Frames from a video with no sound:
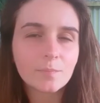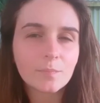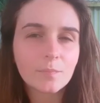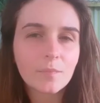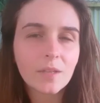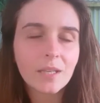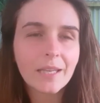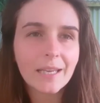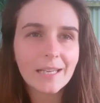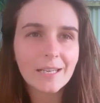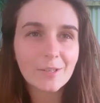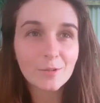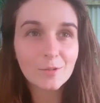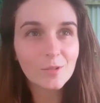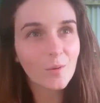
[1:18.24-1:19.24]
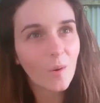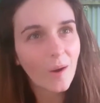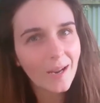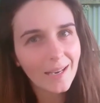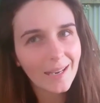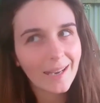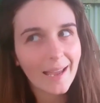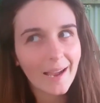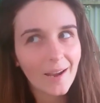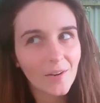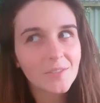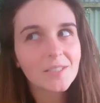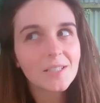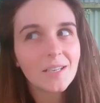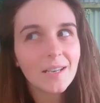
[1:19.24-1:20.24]
get into quite loud,
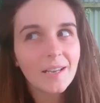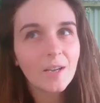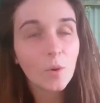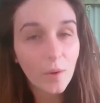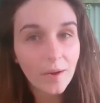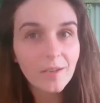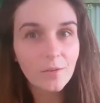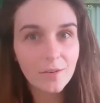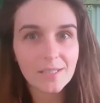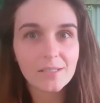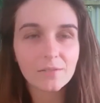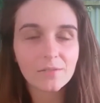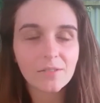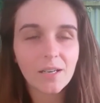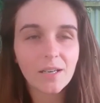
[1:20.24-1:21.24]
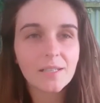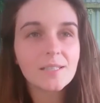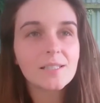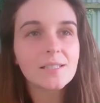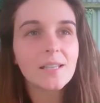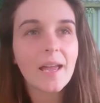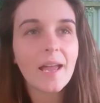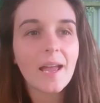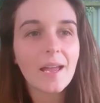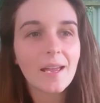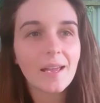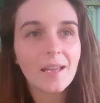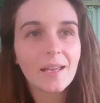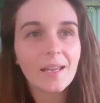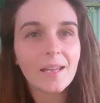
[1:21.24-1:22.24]
quite aggressive fights,
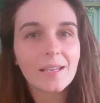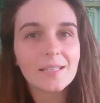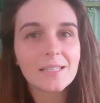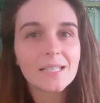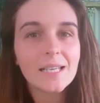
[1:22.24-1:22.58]
and